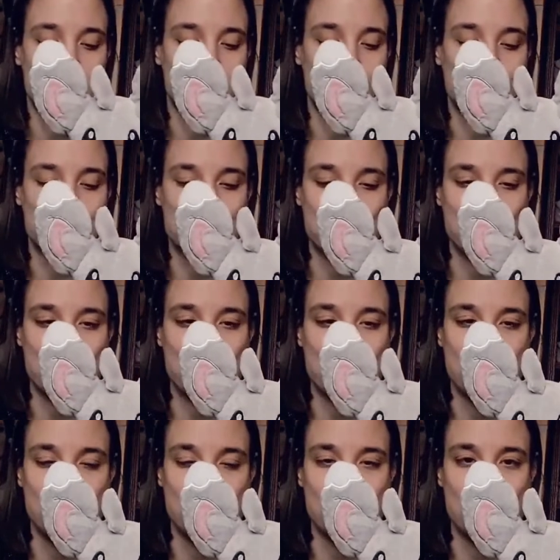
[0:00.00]
And also
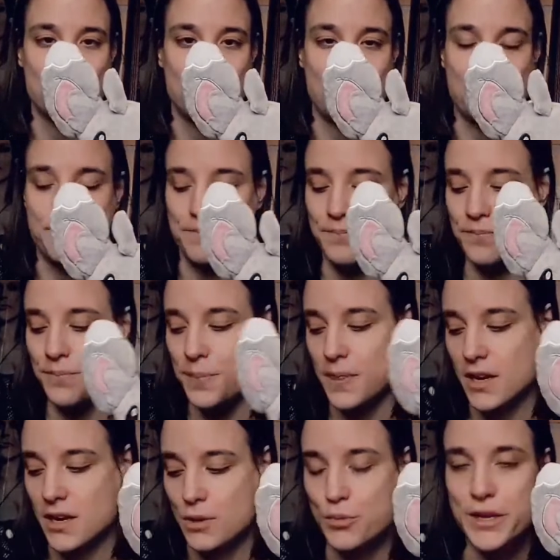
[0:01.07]
when I got him,
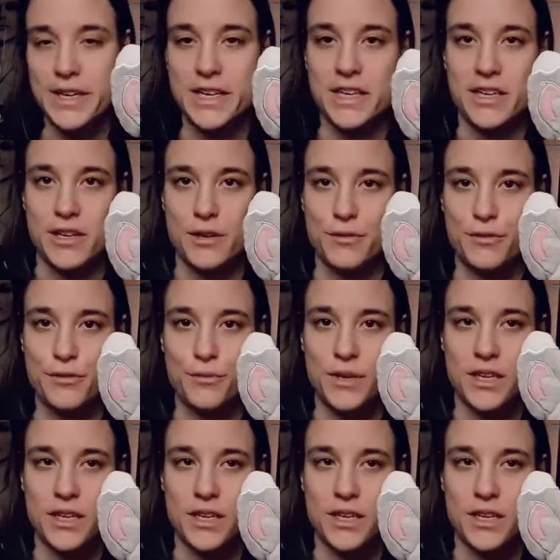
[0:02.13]
weirdly enough,